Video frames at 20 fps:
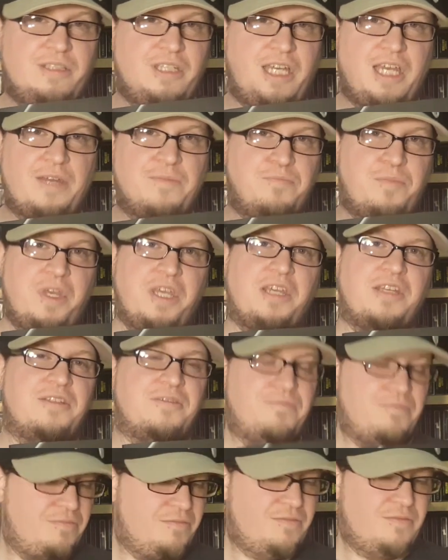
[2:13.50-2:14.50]
it
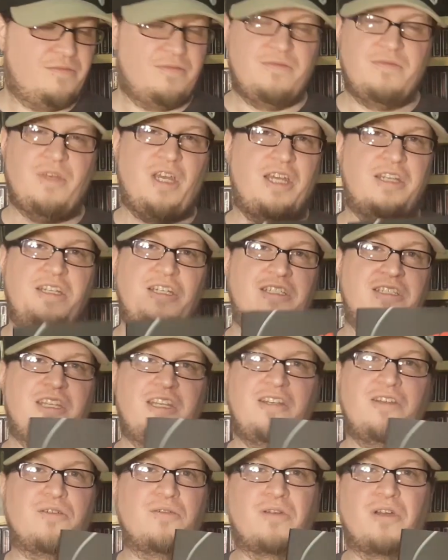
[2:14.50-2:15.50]
being a
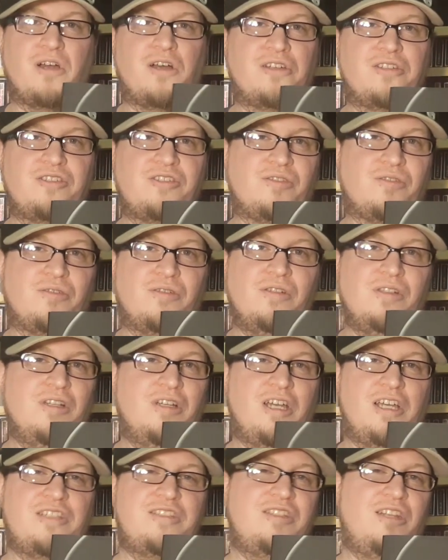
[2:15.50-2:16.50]
Nintendo console.
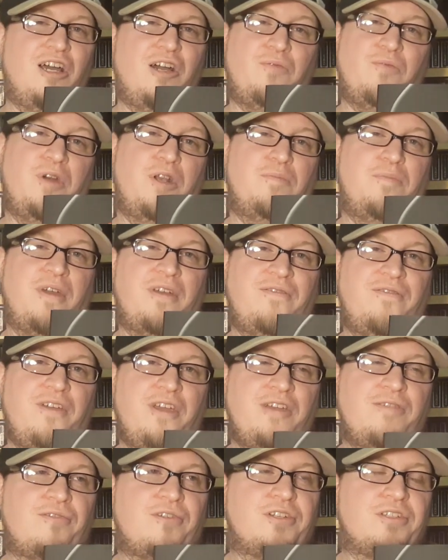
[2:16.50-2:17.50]
It's not one of my
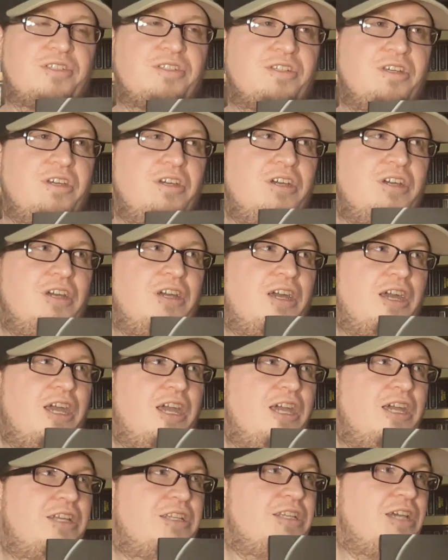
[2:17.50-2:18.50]
favorites.
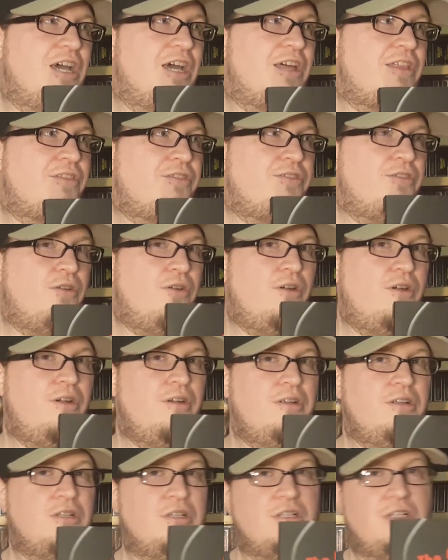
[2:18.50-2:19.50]
And
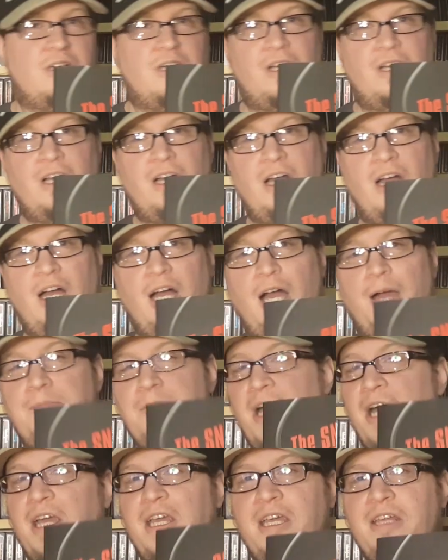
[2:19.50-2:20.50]
third,
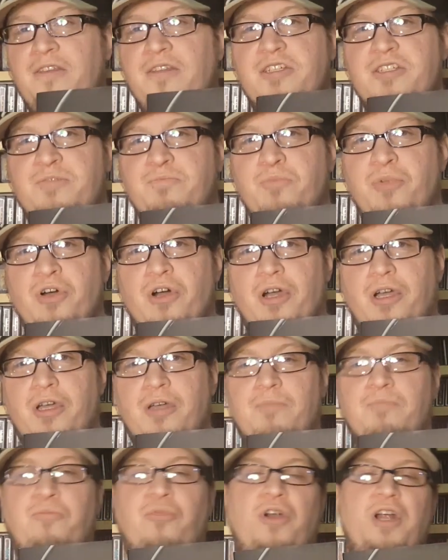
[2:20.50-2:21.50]
I'm not in this
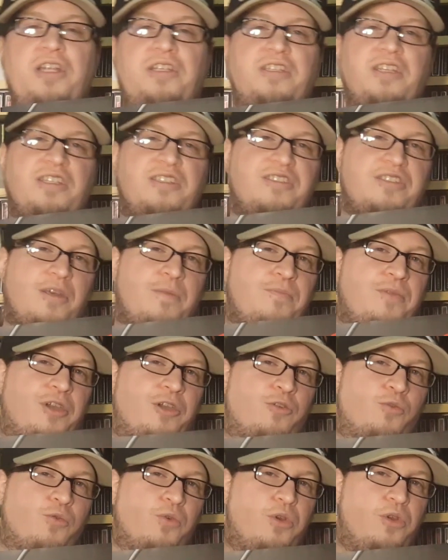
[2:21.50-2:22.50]
book. Brett did
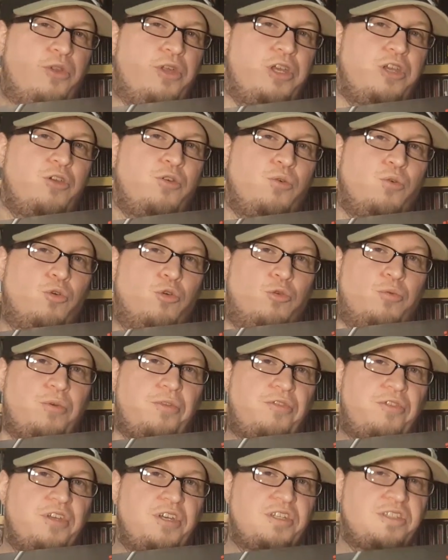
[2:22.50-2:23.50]
something really cool
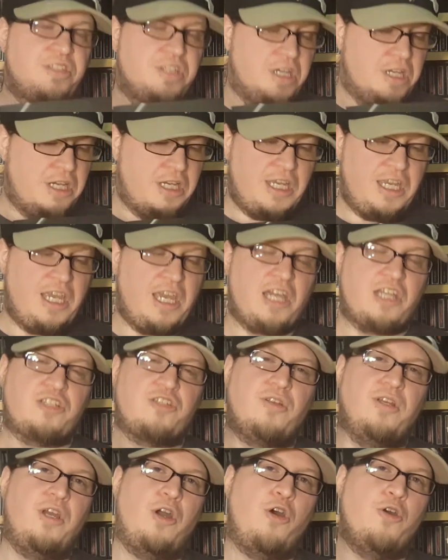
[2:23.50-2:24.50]
with this. He
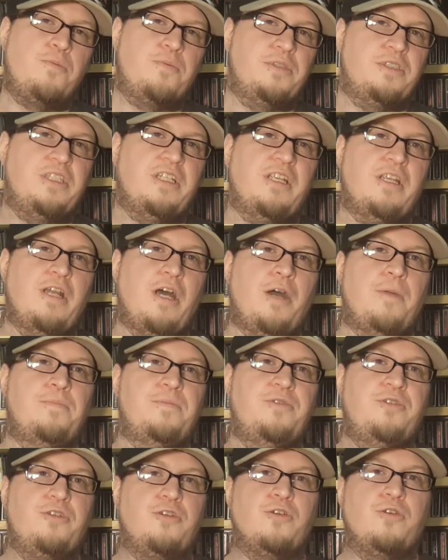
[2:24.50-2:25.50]
actually opened it
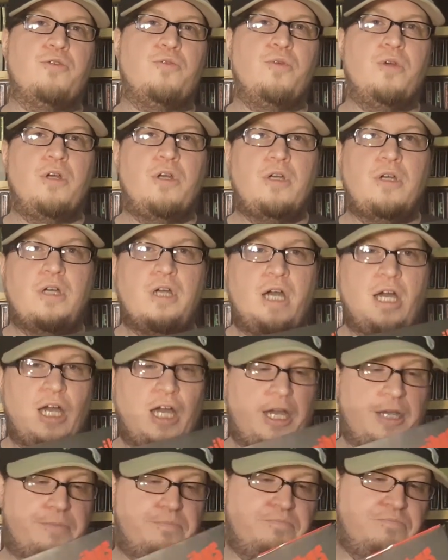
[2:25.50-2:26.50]
up to,
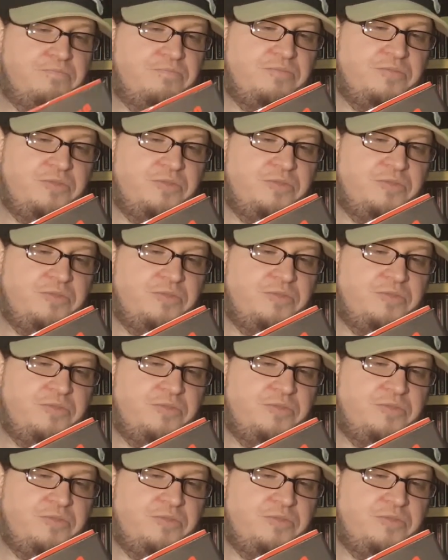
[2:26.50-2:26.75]
all